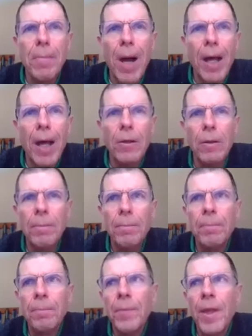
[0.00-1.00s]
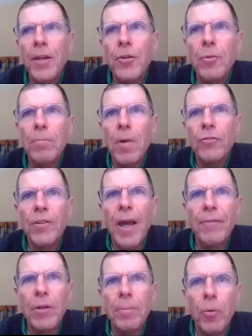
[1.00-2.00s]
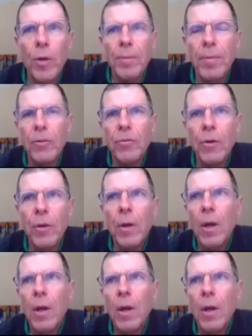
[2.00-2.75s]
model, and you must have an appointment.